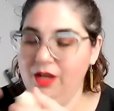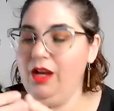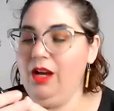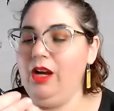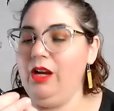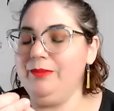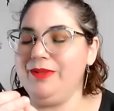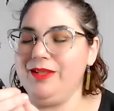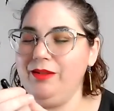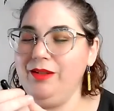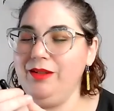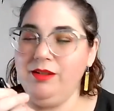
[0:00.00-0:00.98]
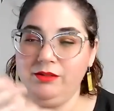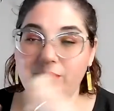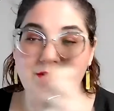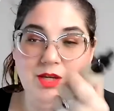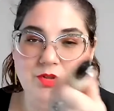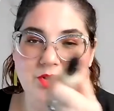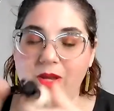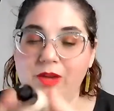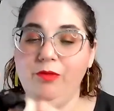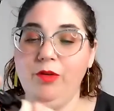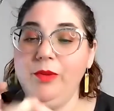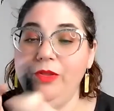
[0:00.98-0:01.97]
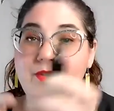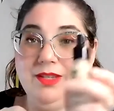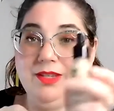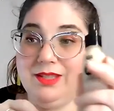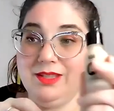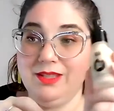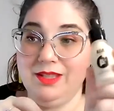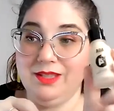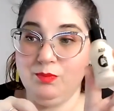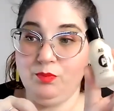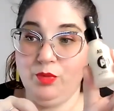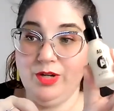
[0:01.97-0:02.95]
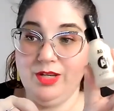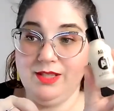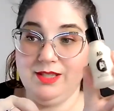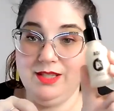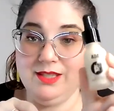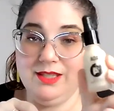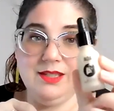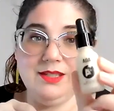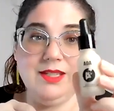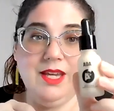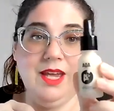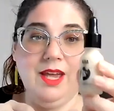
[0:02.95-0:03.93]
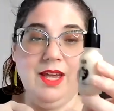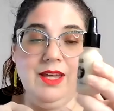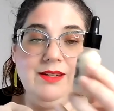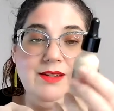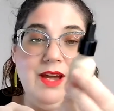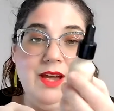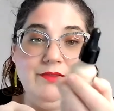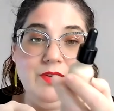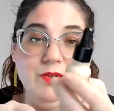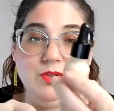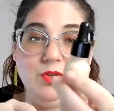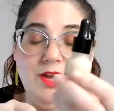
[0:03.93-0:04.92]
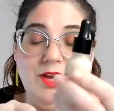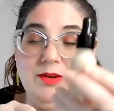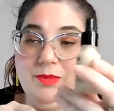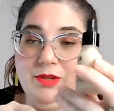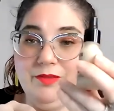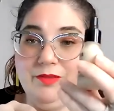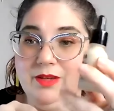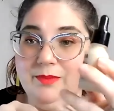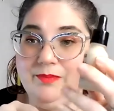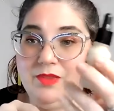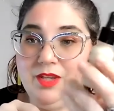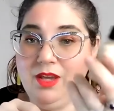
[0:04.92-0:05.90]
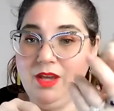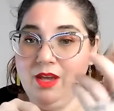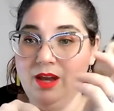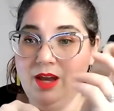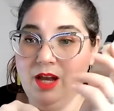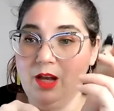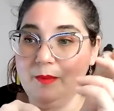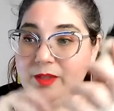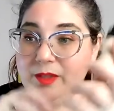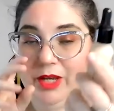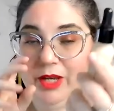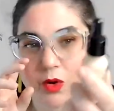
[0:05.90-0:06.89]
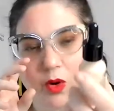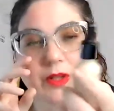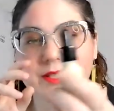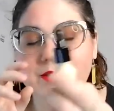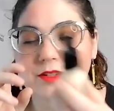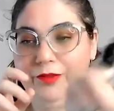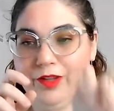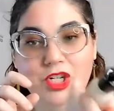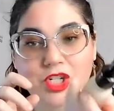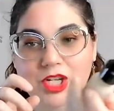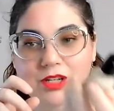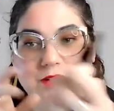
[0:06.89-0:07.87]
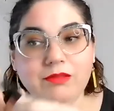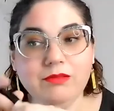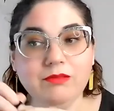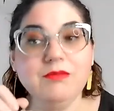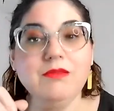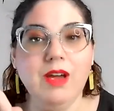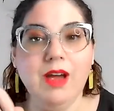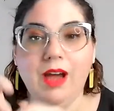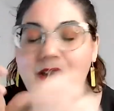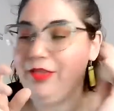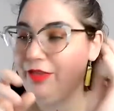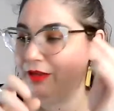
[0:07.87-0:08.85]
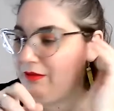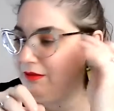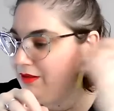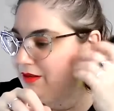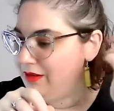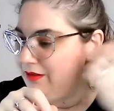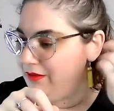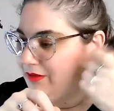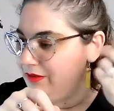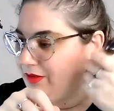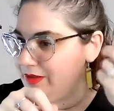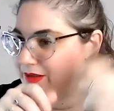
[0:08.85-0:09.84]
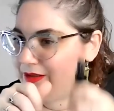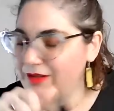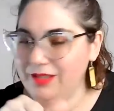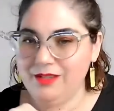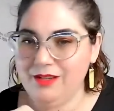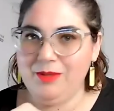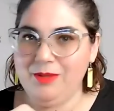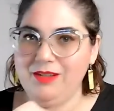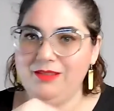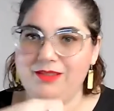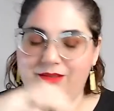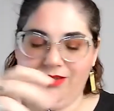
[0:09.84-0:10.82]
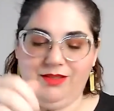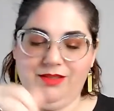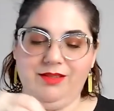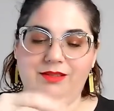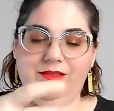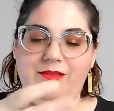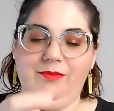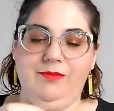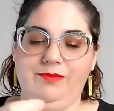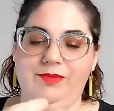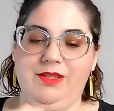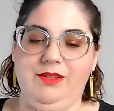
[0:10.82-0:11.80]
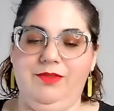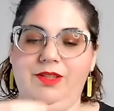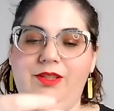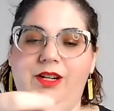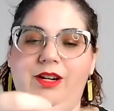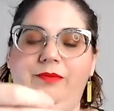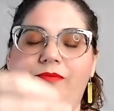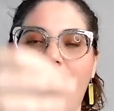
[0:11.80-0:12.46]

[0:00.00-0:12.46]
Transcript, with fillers: Um, so, you know, you get what you pay for, but this is pretty decent and I've used quite a bit of it. Um, so my goal is to finish it. I there's still stuff. I mean, it's there's still stuff in there.